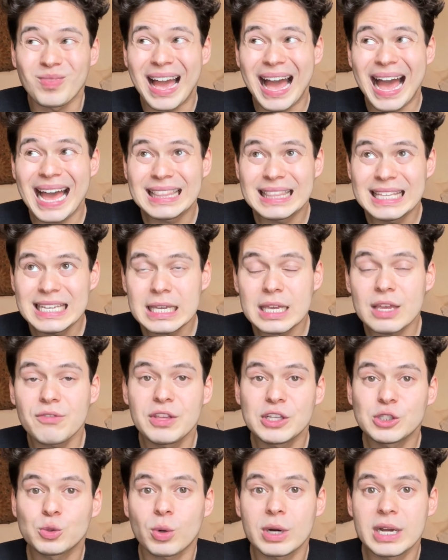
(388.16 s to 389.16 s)
I think if
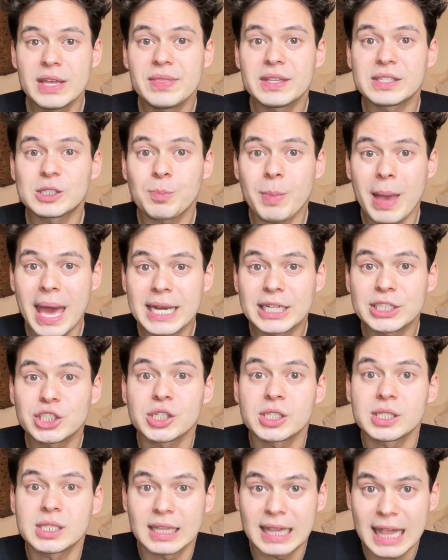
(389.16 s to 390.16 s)
this were in the Spanish
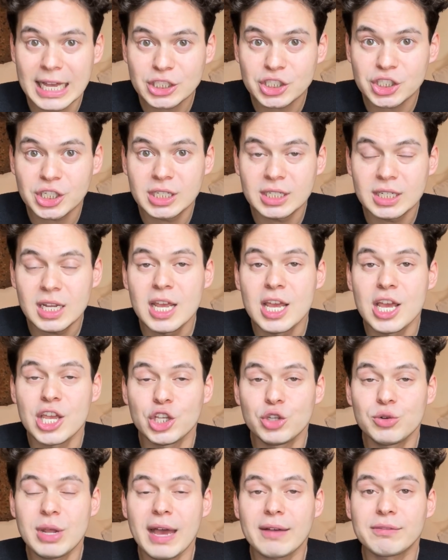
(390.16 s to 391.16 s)
selection,
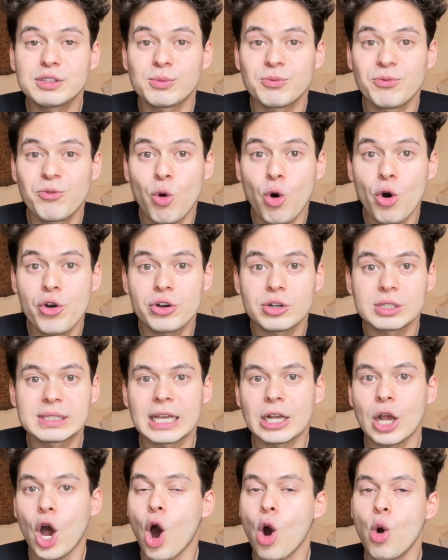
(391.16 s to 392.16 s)
you'd have some foreigners
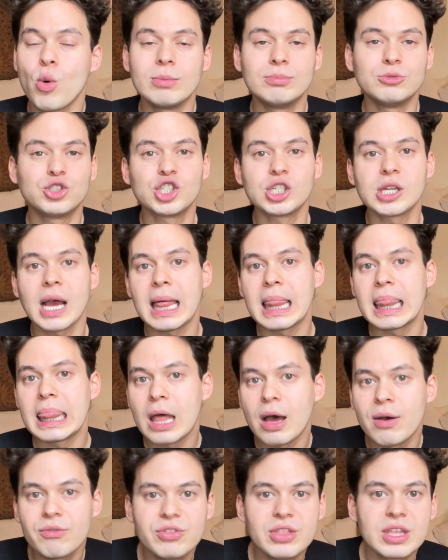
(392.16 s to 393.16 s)
like, OMG, I
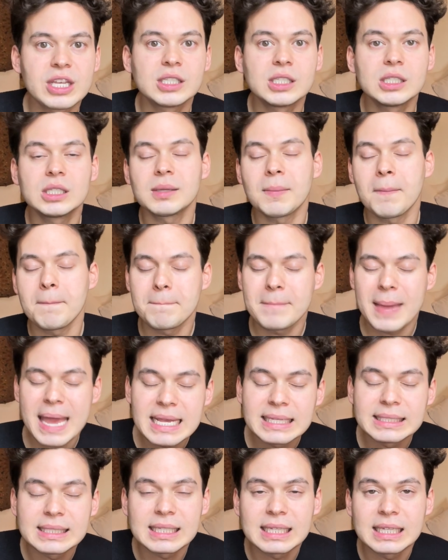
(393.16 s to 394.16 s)
love this is
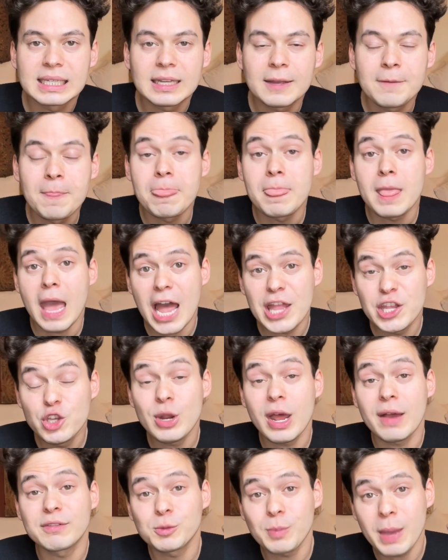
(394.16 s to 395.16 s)
amazing. And you'd
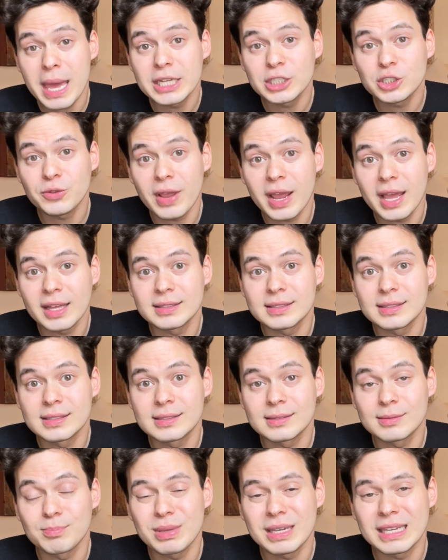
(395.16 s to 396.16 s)
have Spanish
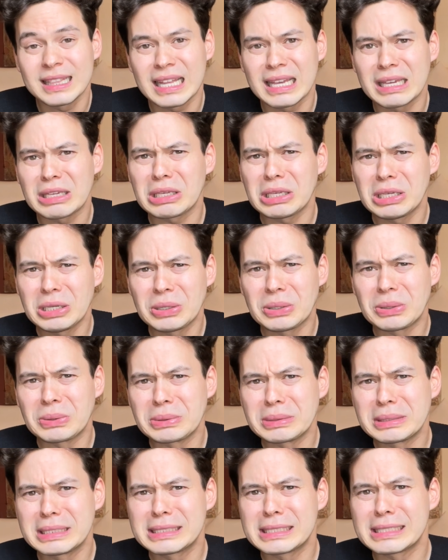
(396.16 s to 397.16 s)
fans being like, ew,
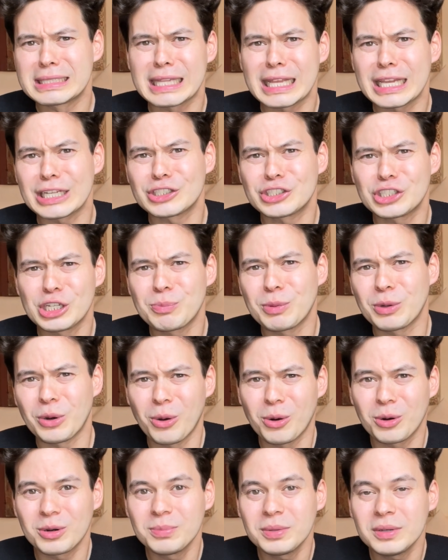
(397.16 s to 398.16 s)
this is like cheap and
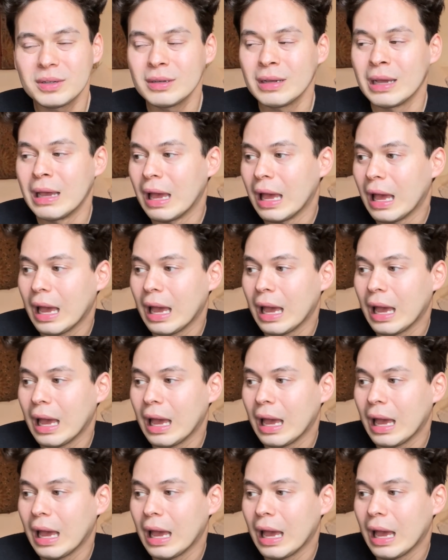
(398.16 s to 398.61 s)
horrible.